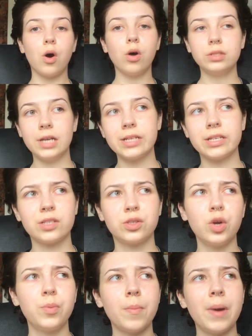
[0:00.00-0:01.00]
On days it's
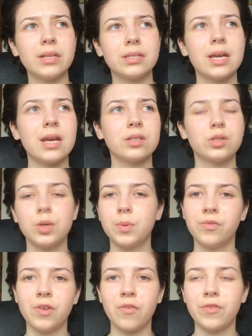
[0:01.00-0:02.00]
super messy and super
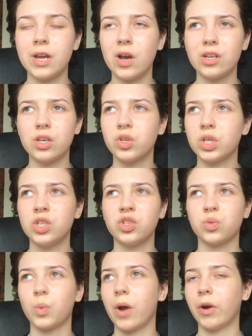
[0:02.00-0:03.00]
fluffy, I usually
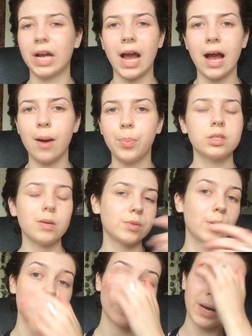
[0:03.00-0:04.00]
just wear a cap,
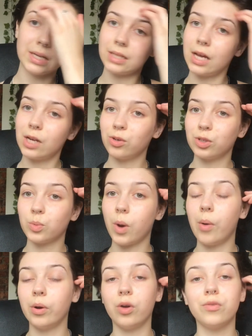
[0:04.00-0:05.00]
sometimes a bandana as
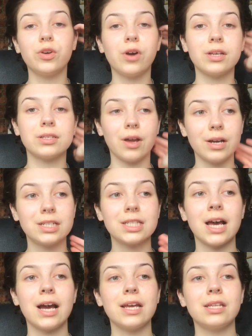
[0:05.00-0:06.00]
well. A lot of you guys liked that